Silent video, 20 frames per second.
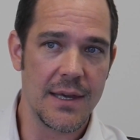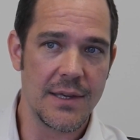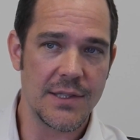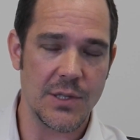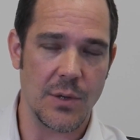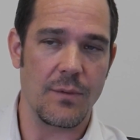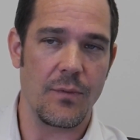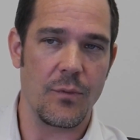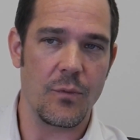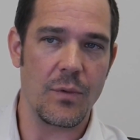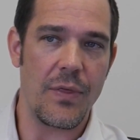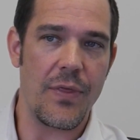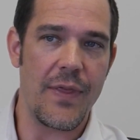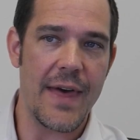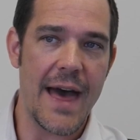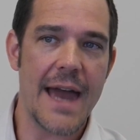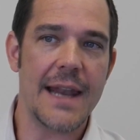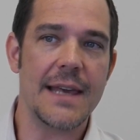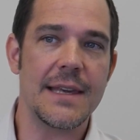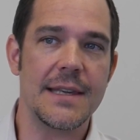So with
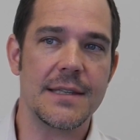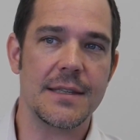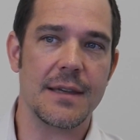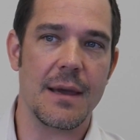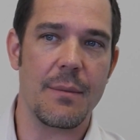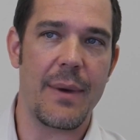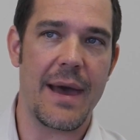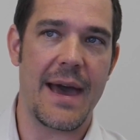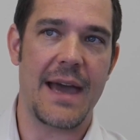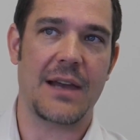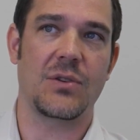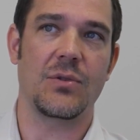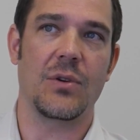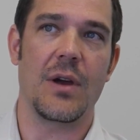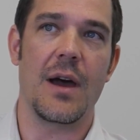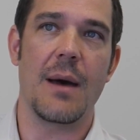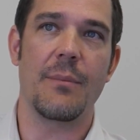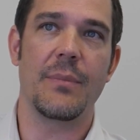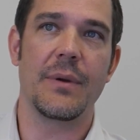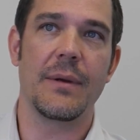that as a
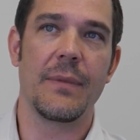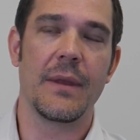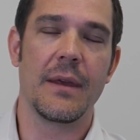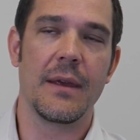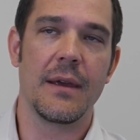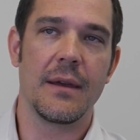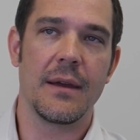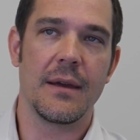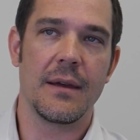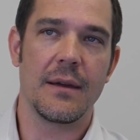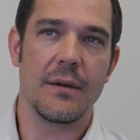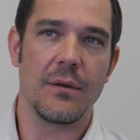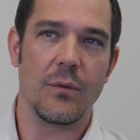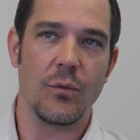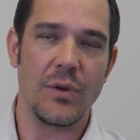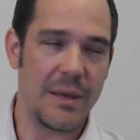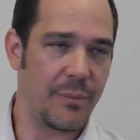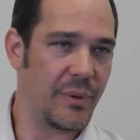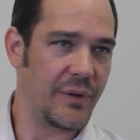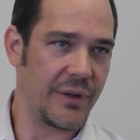backdrop,
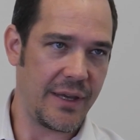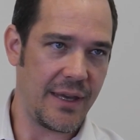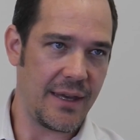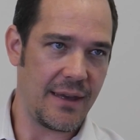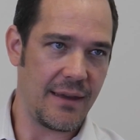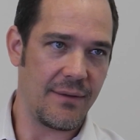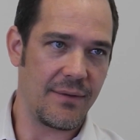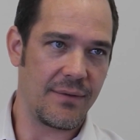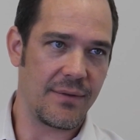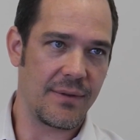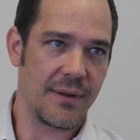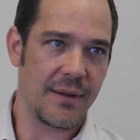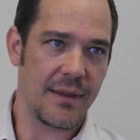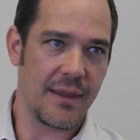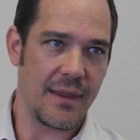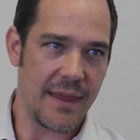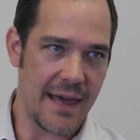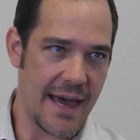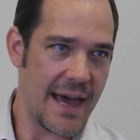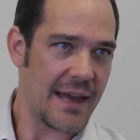we believe
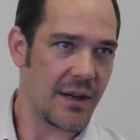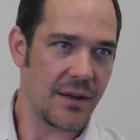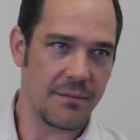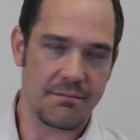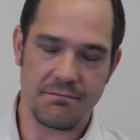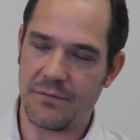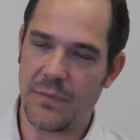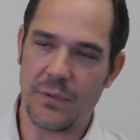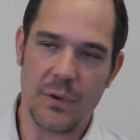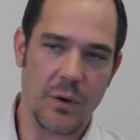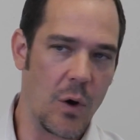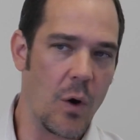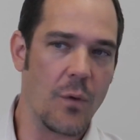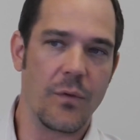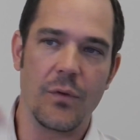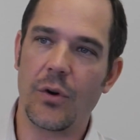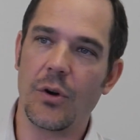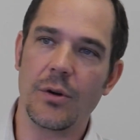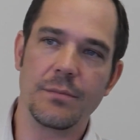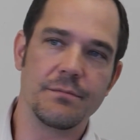that
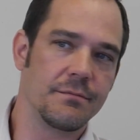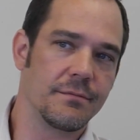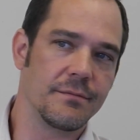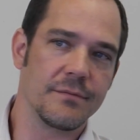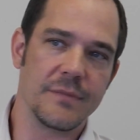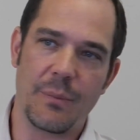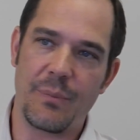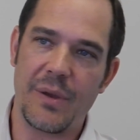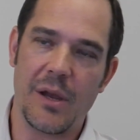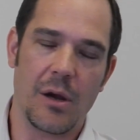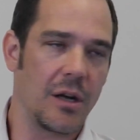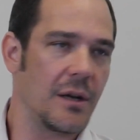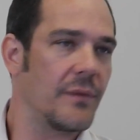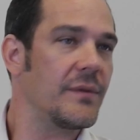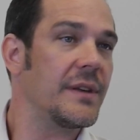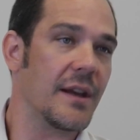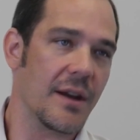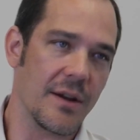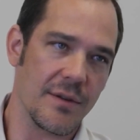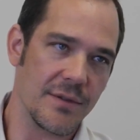over a period
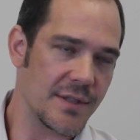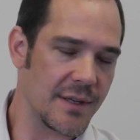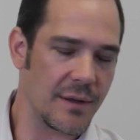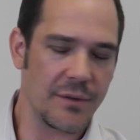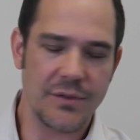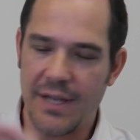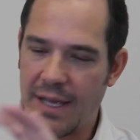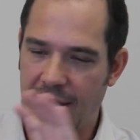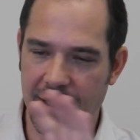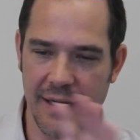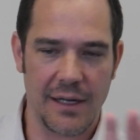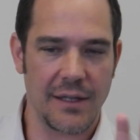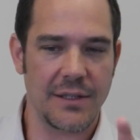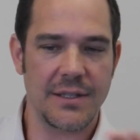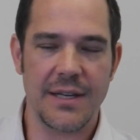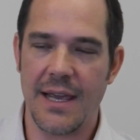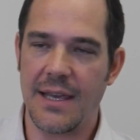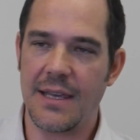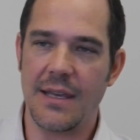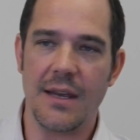of years, it'll
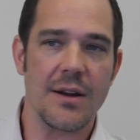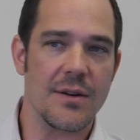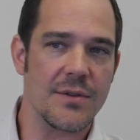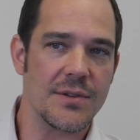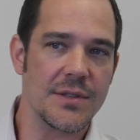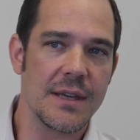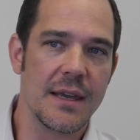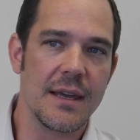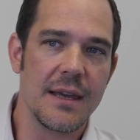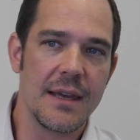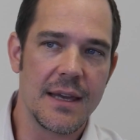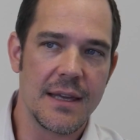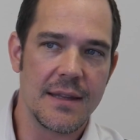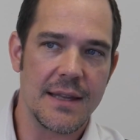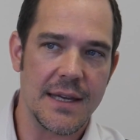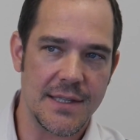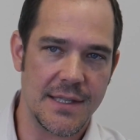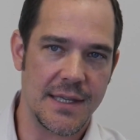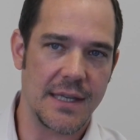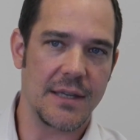take years,
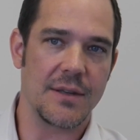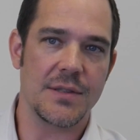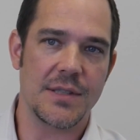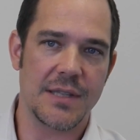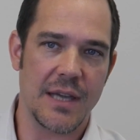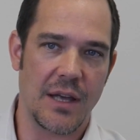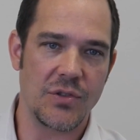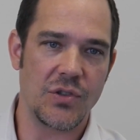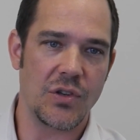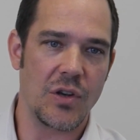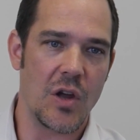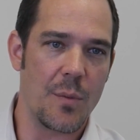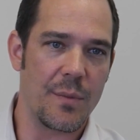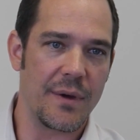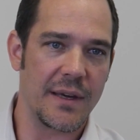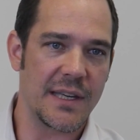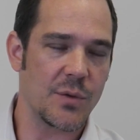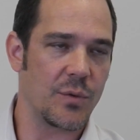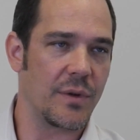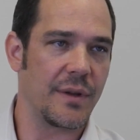that single cell
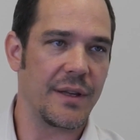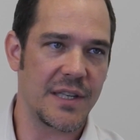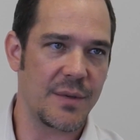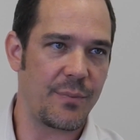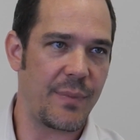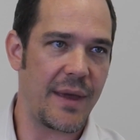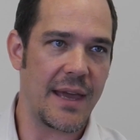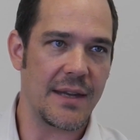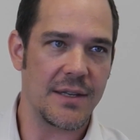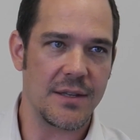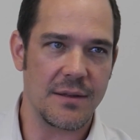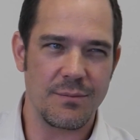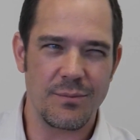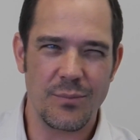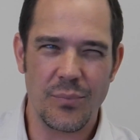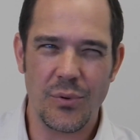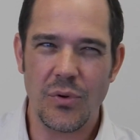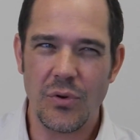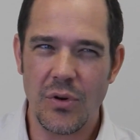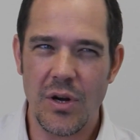genomics will expand to
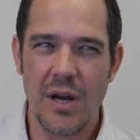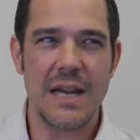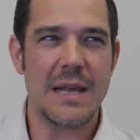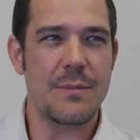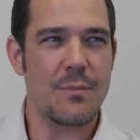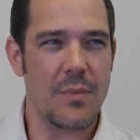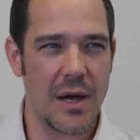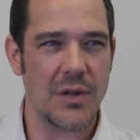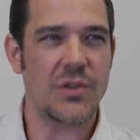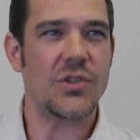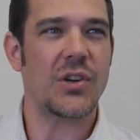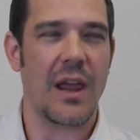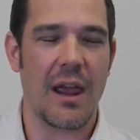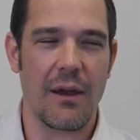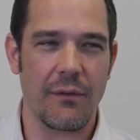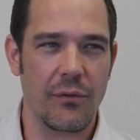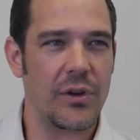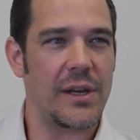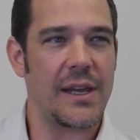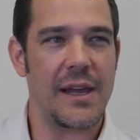pretty much
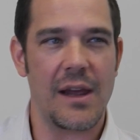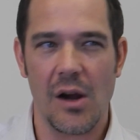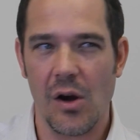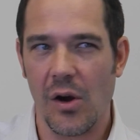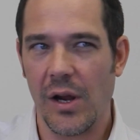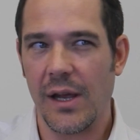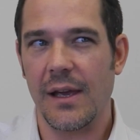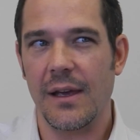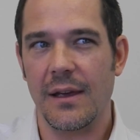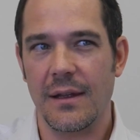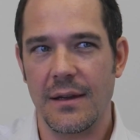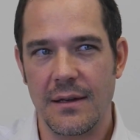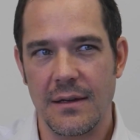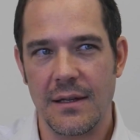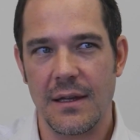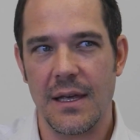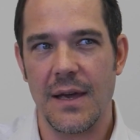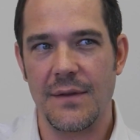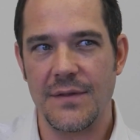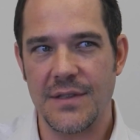every area
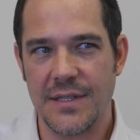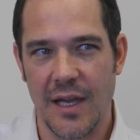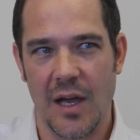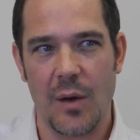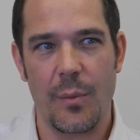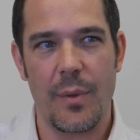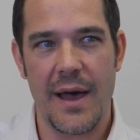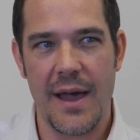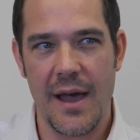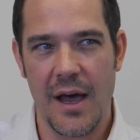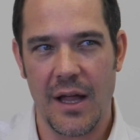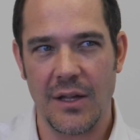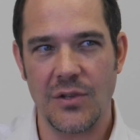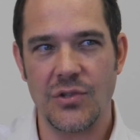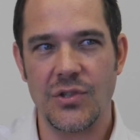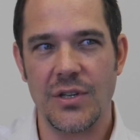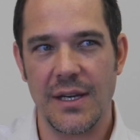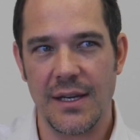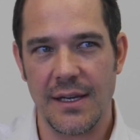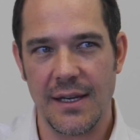of cell
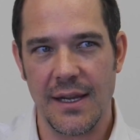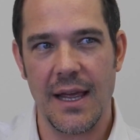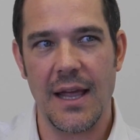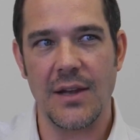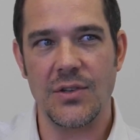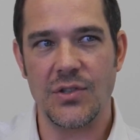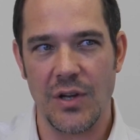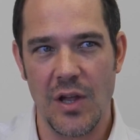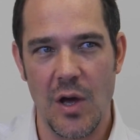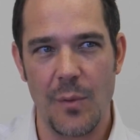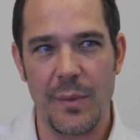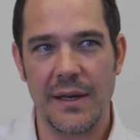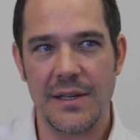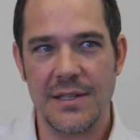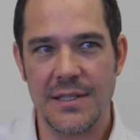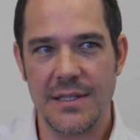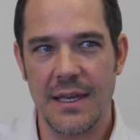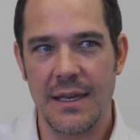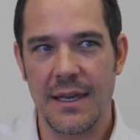biology and genomics.